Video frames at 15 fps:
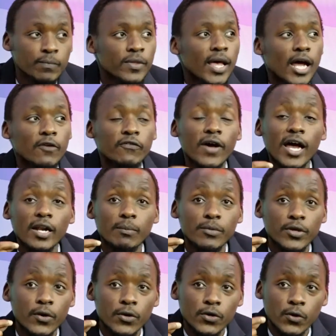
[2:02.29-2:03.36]
And far and
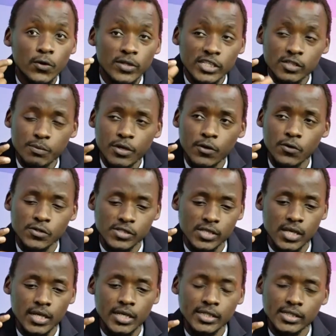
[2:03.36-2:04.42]
beyond all this, because
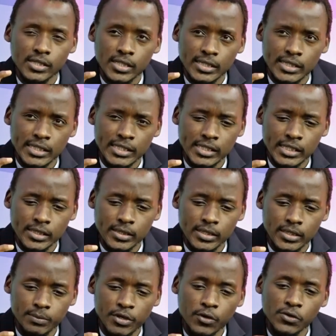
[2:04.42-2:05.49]
it, it, it, it
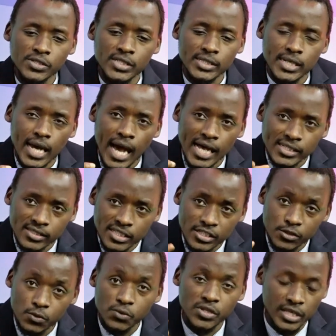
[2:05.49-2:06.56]
because it has these
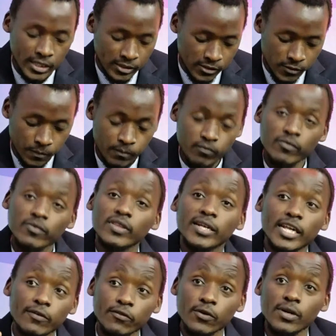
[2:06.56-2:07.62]
two things, the
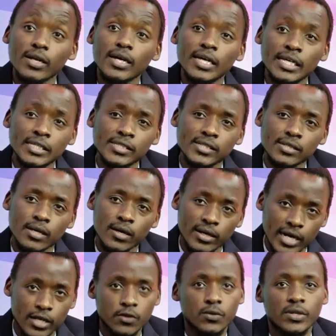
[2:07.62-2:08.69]
devil is
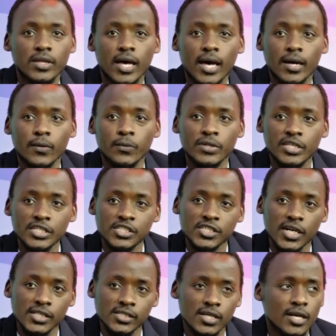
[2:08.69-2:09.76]
wrath with, her, with this church.